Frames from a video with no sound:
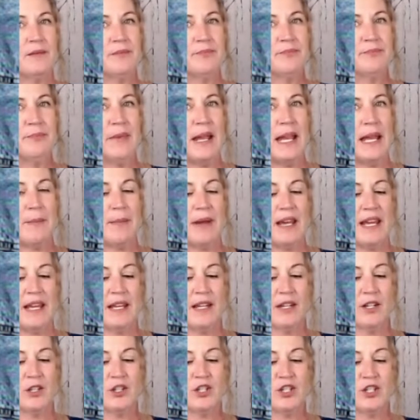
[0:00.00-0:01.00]
maybe
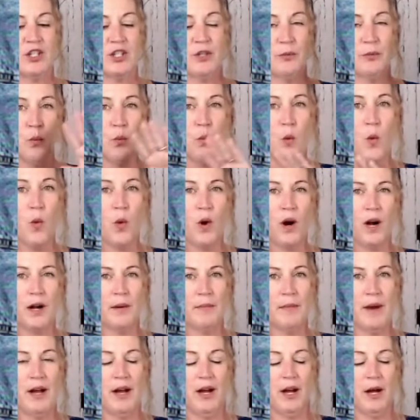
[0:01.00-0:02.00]
to
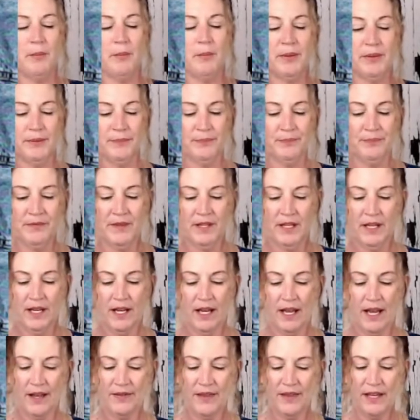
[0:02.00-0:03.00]
warm up.
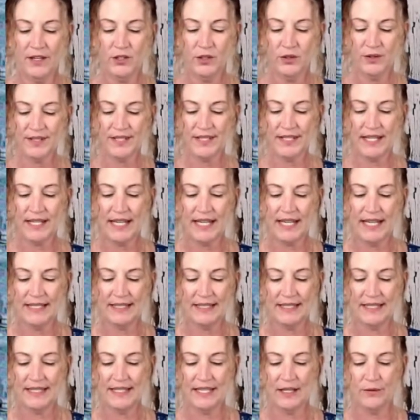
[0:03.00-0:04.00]
And then you'll see
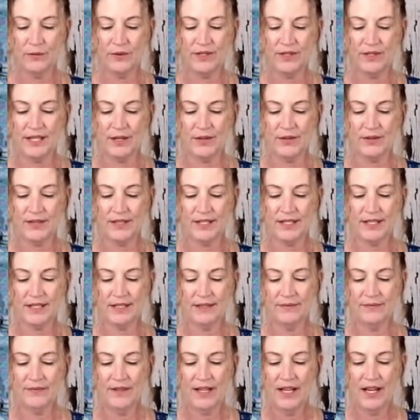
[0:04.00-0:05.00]
instant results.
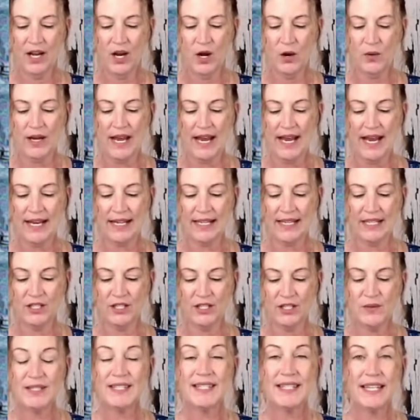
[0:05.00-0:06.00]
Okay, can
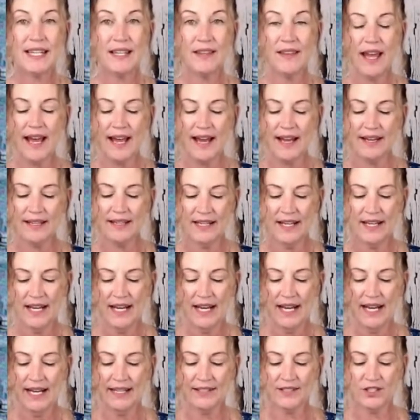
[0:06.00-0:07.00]
you see that? It's